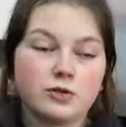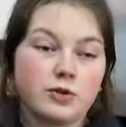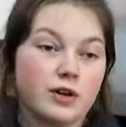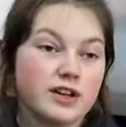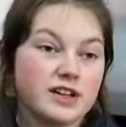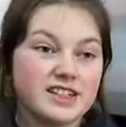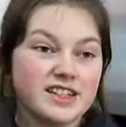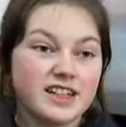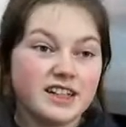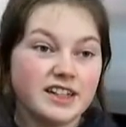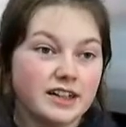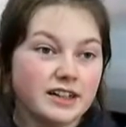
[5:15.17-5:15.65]

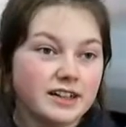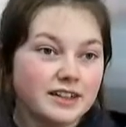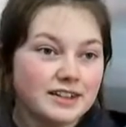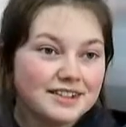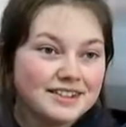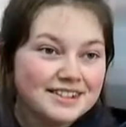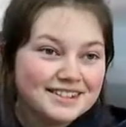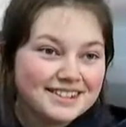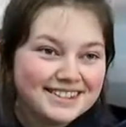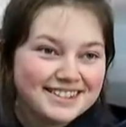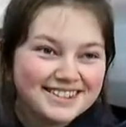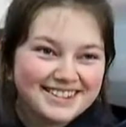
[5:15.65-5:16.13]
seedy
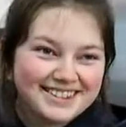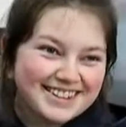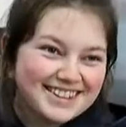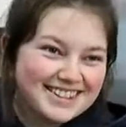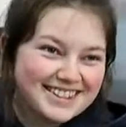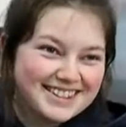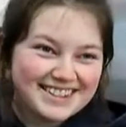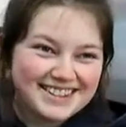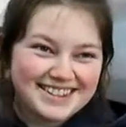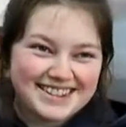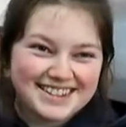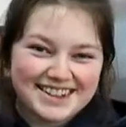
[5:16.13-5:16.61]

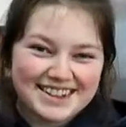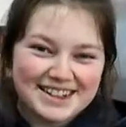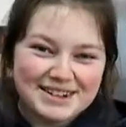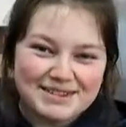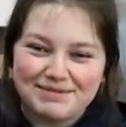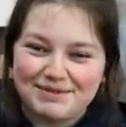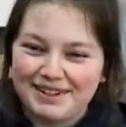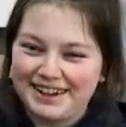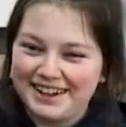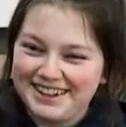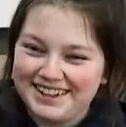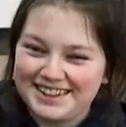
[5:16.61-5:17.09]
because it's
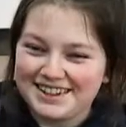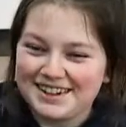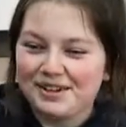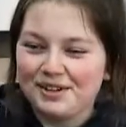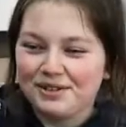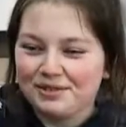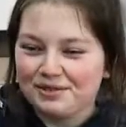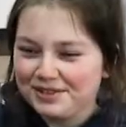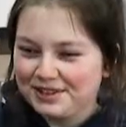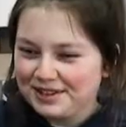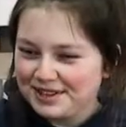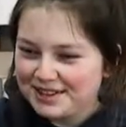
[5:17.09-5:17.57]
seed-based,
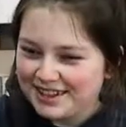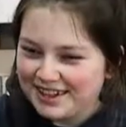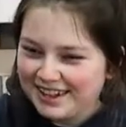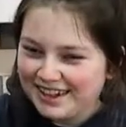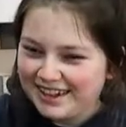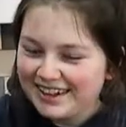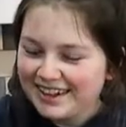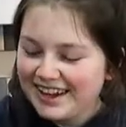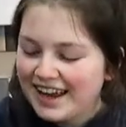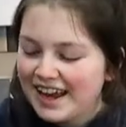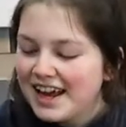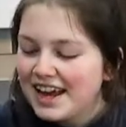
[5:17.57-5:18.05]

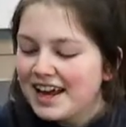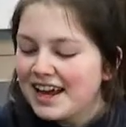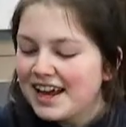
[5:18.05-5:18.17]
obviously.